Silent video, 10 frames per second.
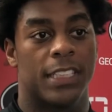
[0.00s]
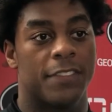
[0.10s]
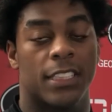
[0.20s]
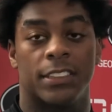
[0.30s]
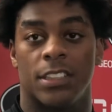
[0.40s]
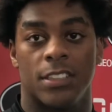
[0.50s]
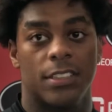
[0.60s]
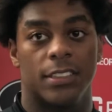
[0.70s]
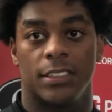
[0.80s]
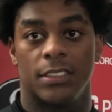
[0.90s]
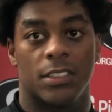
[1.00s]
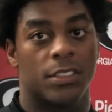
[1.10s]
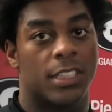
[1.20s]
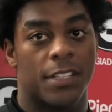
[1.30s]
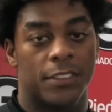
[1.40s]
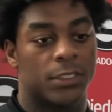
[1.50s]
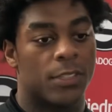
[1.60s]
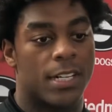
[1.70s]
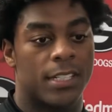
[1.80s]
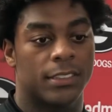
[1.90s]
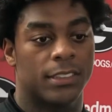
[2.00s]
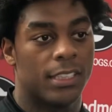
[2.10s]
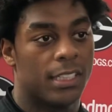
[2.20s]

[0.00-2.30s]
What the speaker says: giving us looks, you know, coverage-wise.